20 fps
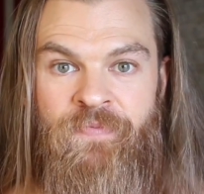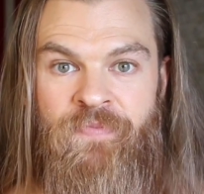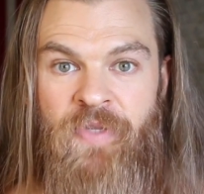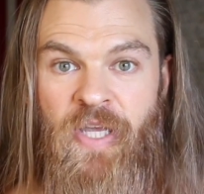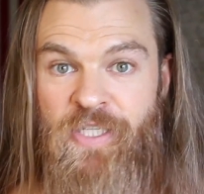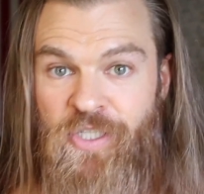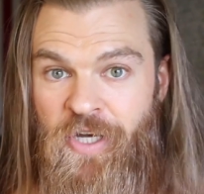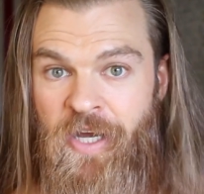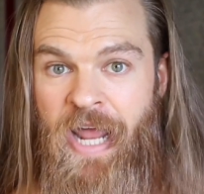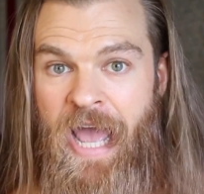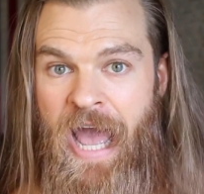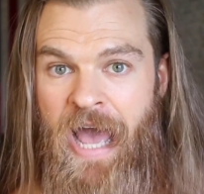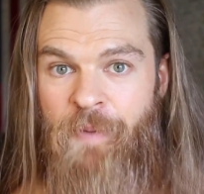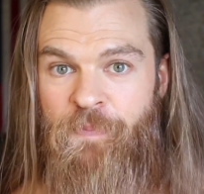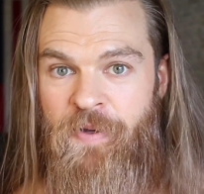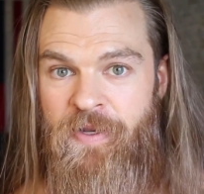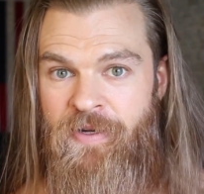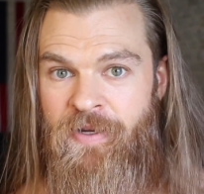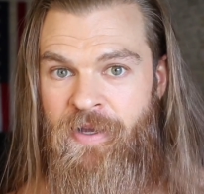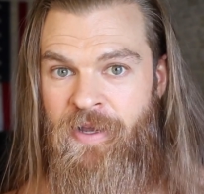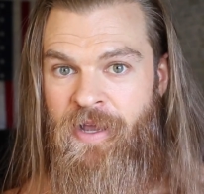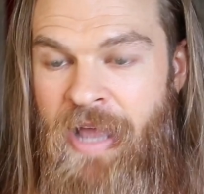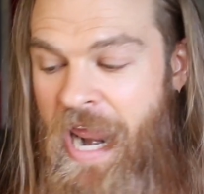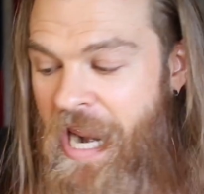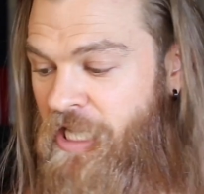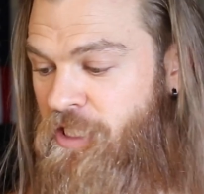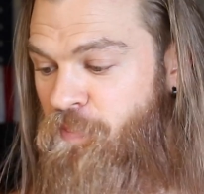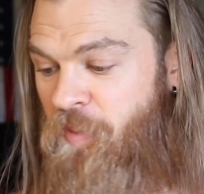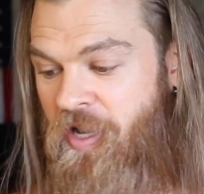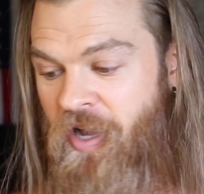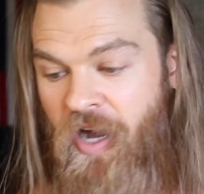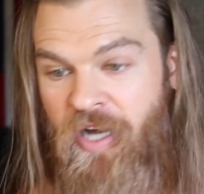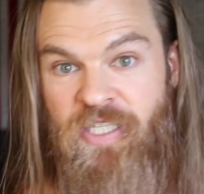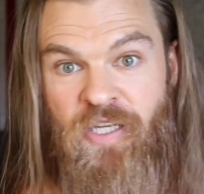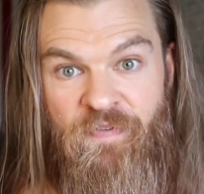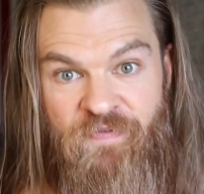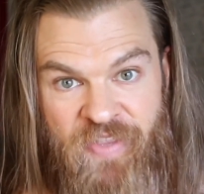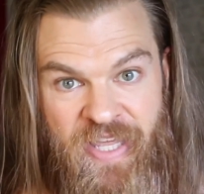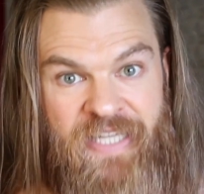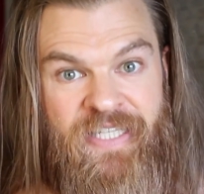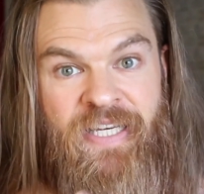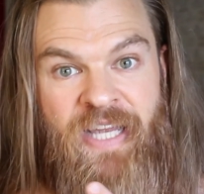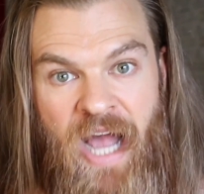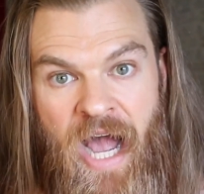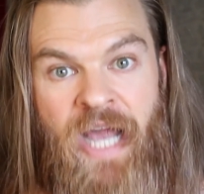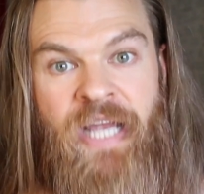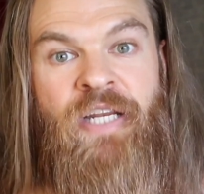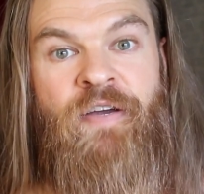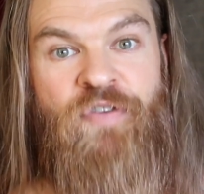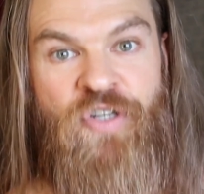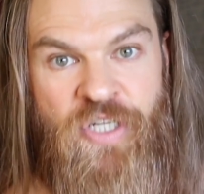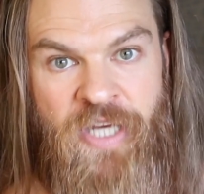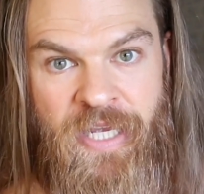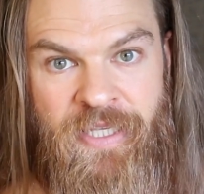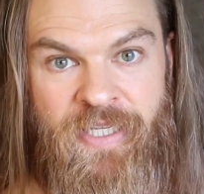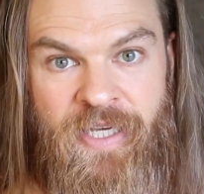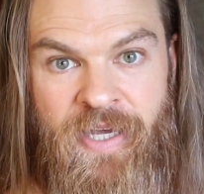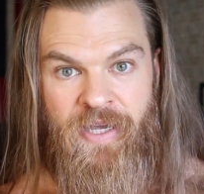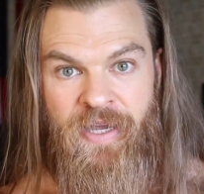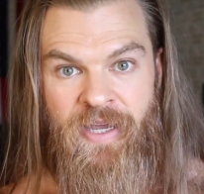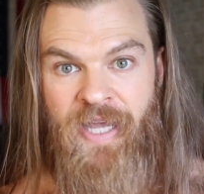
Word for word: It's gonna happen, and it's because of this kind of shit.